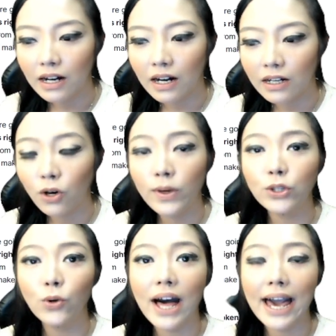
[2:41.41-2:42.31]
uh, going
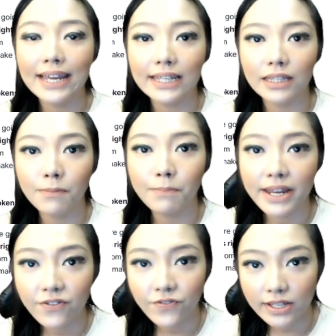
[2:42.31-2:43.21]
to highlight the
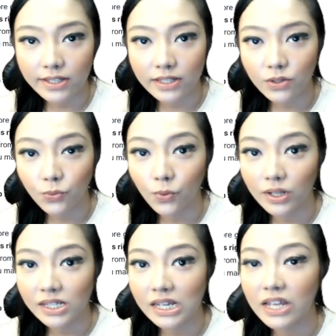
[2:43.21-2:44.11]
benefits
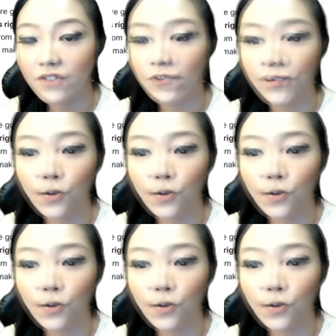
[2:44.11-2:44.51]
what's in it for us.